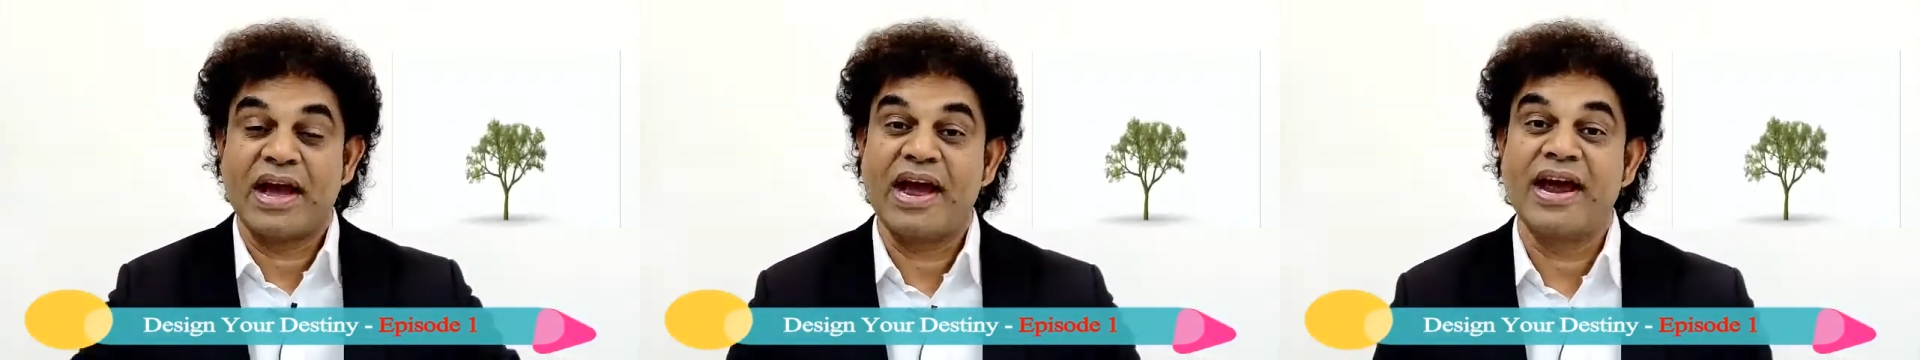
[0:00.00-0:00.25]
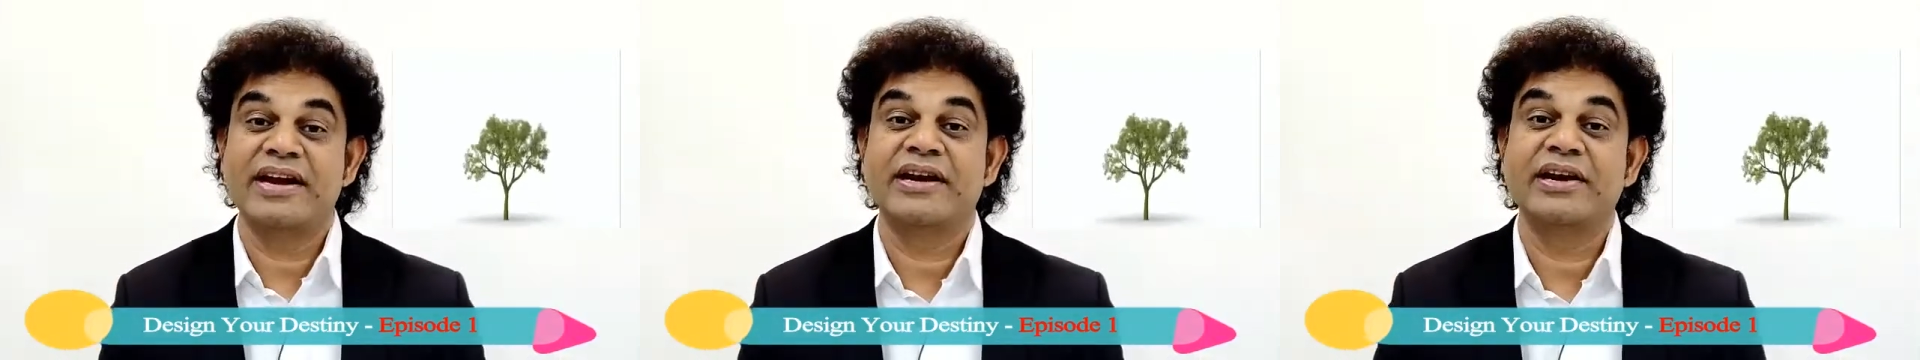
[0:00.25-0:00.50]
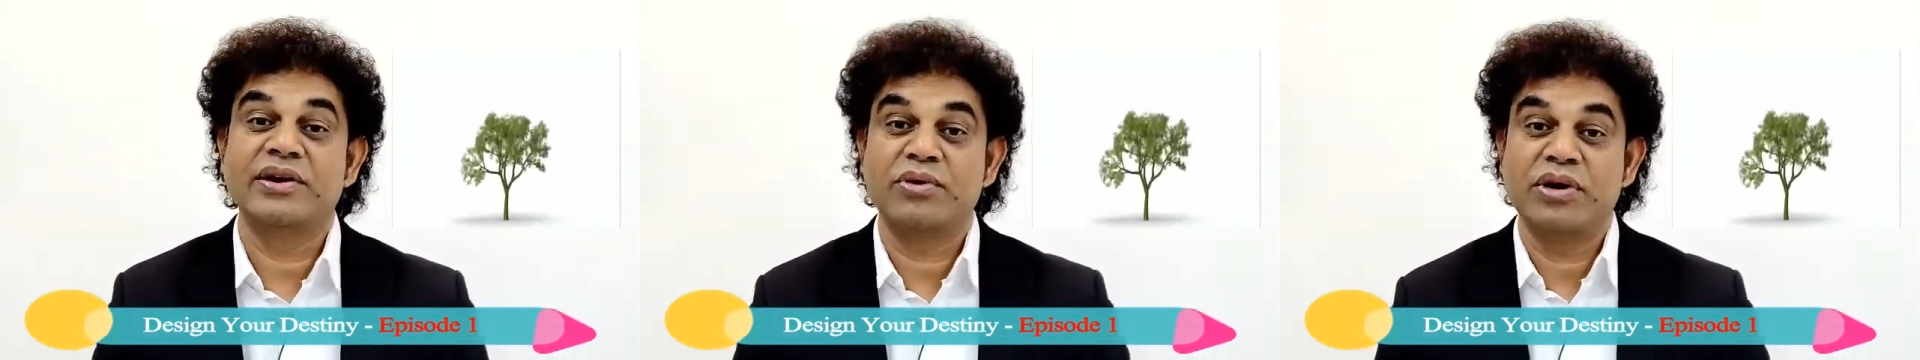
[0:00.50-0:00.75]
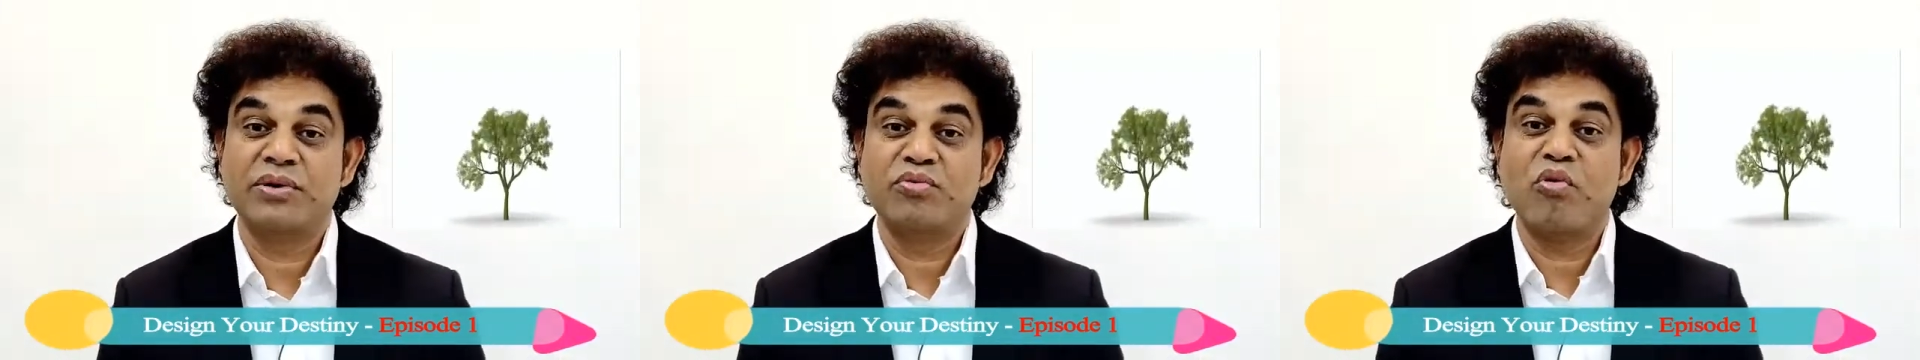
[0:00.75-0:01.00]
and
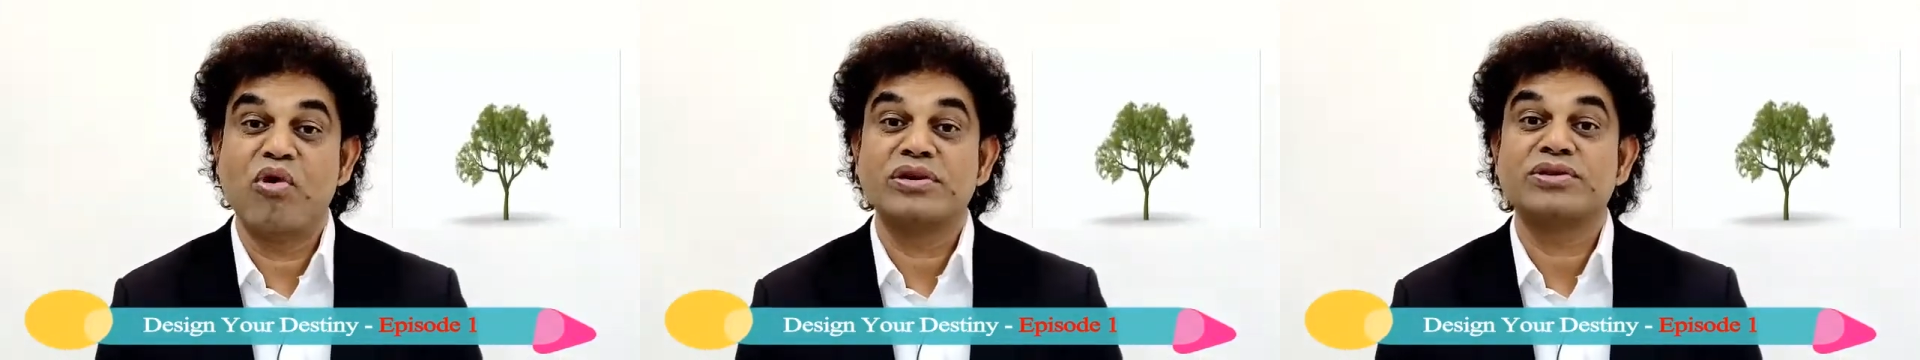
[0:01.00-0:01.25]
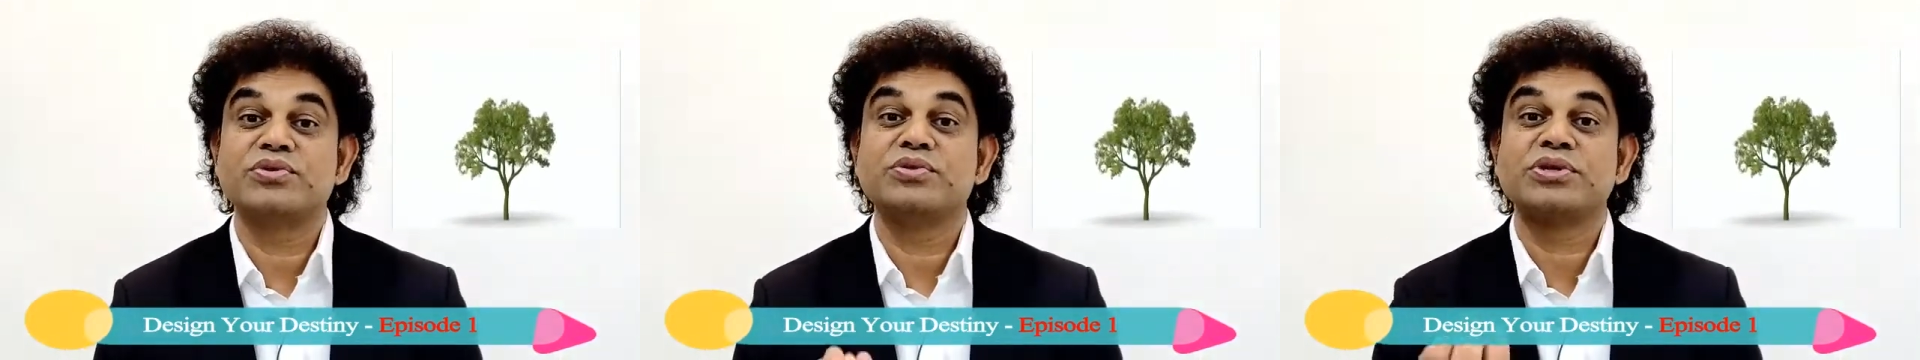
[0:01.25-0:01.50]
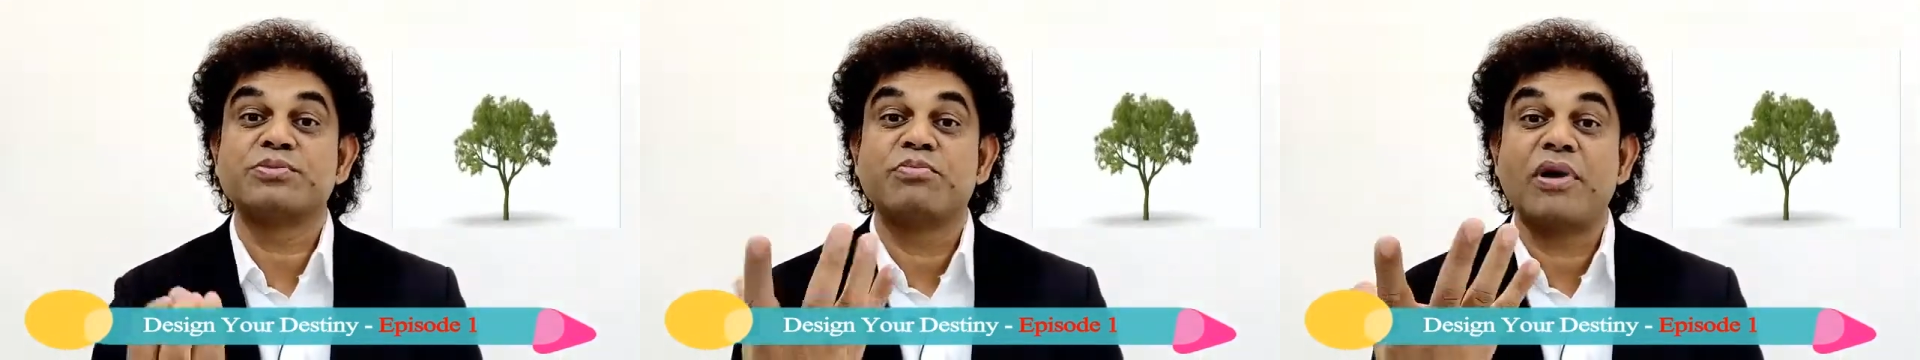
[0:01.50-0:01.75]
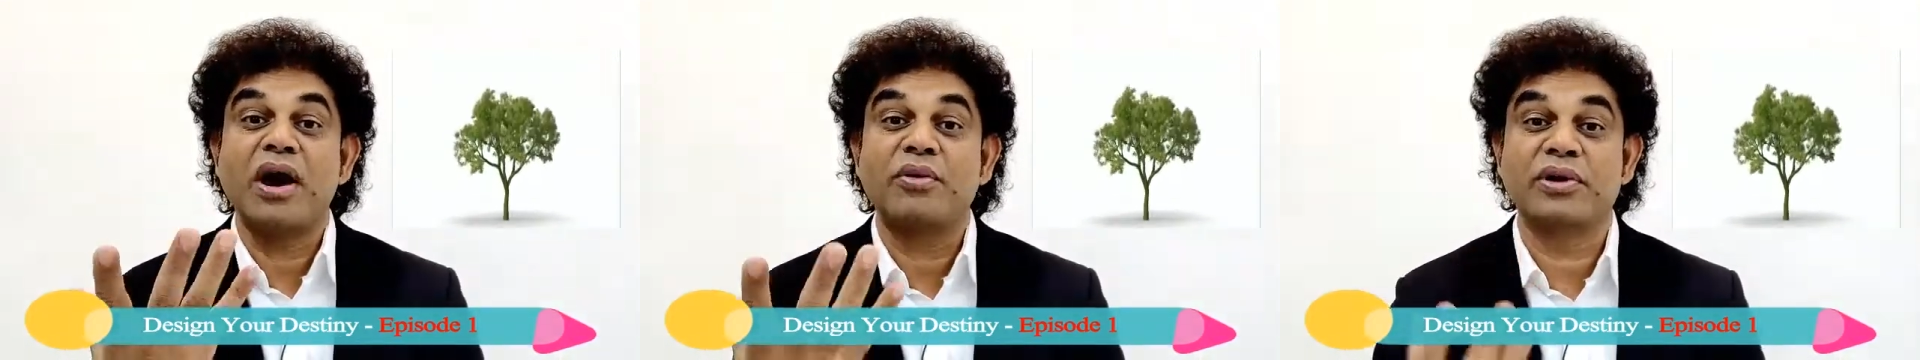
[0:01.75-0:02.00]
it wants to
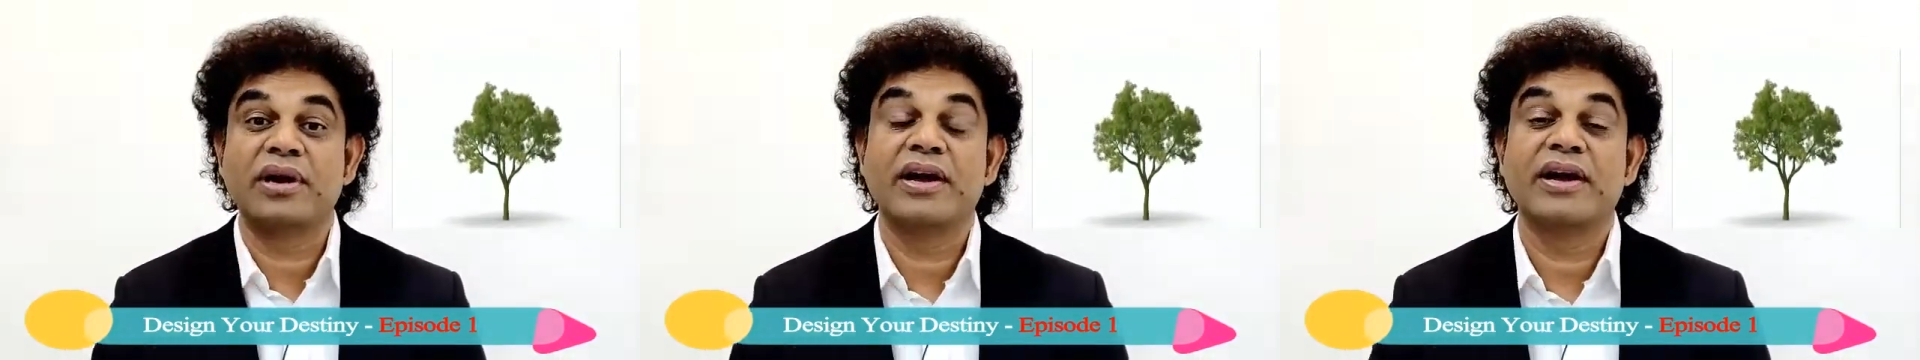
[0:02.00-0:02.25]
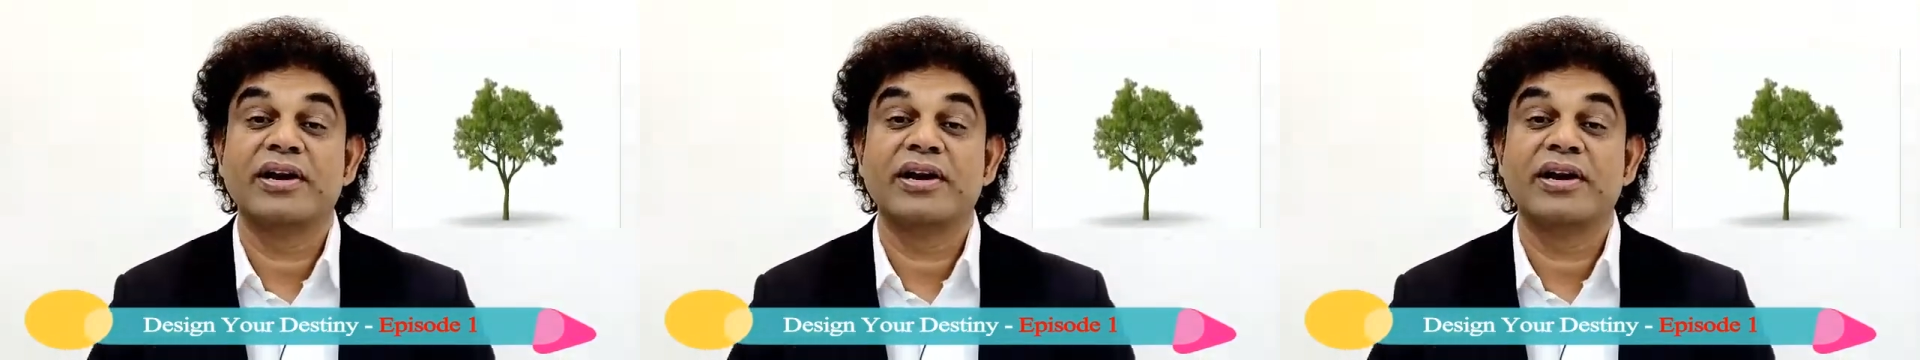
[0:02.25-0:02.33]
sprout.